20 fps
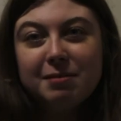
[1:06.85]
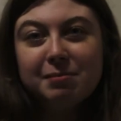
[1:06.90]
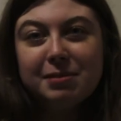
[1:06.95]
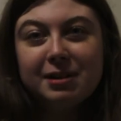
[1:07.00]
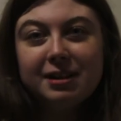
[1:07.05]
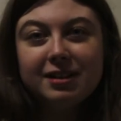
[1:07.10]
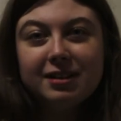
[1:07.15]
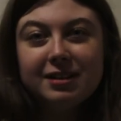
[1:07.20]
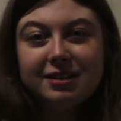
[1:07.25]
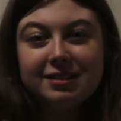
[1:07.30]

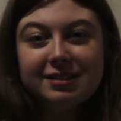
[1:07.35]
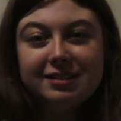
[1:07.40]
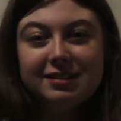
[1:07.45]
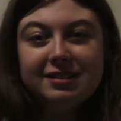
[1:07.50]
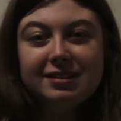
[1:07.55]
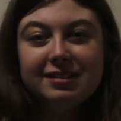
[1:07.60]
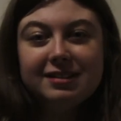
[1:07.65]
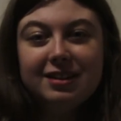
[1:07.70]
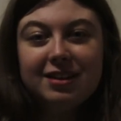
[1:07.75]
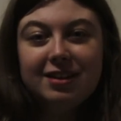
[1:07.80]

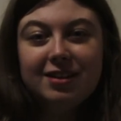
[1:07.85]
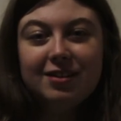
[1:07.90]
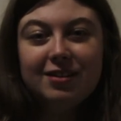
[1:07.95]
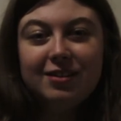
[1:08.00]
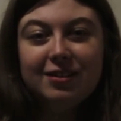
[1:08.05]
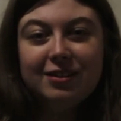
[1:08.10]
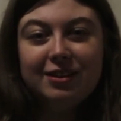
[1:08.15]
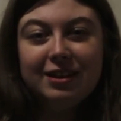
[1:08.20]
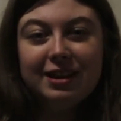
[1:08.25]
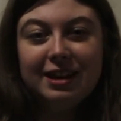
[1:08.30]
because
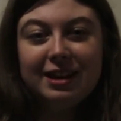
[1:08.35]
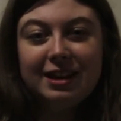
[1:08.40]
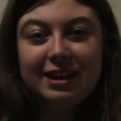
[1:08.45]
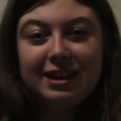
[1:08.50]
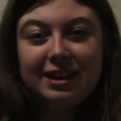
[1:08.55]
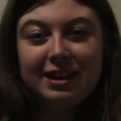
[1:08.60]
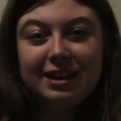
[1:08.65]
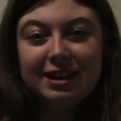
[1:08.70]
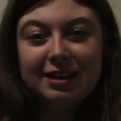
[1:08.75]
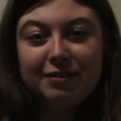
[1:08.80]
I
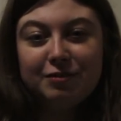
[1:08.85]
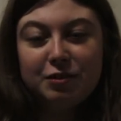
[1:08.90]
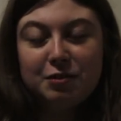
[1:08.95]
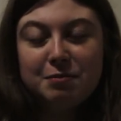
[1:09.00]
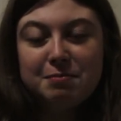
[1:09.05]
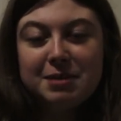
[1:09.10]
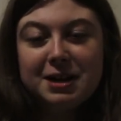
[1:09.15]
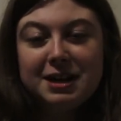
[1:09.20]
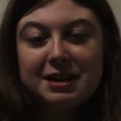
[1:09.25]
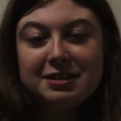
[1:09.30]
have
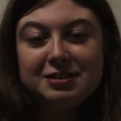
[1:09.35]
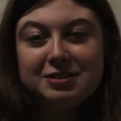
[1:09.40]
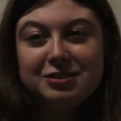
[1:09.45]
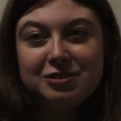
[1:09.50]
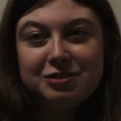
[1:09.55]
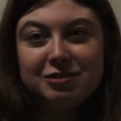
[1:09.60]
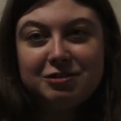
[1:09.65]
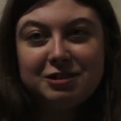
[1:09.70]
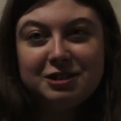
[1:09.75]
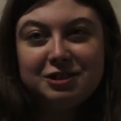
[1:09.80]
gone back to
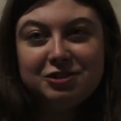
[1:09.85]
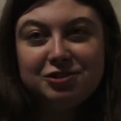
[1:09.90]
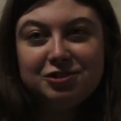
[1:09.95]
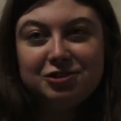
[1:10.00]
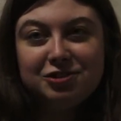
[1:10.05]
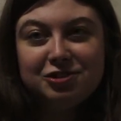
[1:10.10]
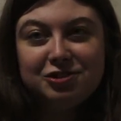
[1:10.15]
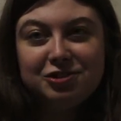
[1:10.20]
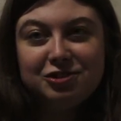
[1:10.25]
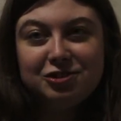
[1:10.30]

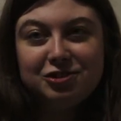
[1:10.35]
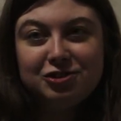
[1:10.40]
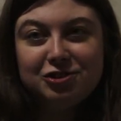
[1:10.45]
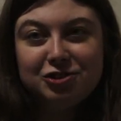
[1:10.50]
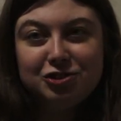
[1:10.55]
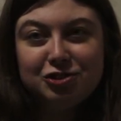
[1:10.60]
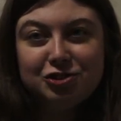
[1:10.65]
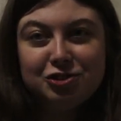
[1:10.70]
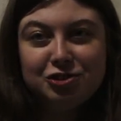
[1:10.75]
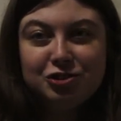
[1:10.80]
college
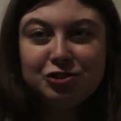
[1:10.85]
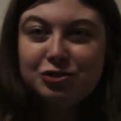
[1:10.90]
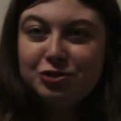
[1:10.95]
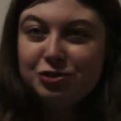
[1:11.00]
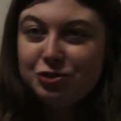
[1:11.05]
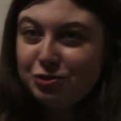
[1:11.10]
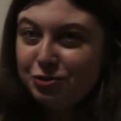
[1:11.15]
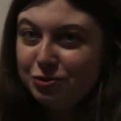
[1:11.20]
to